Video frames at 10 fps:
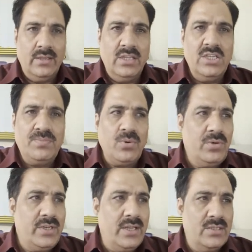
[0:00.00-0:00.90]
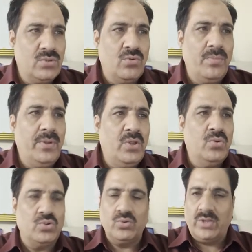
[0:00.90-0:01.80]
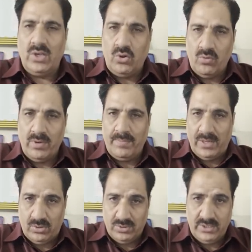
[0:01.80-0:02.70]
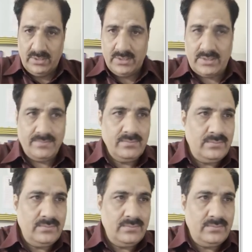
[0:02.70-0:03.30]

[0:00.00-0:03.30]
These proteins could be used to kill human pathogens.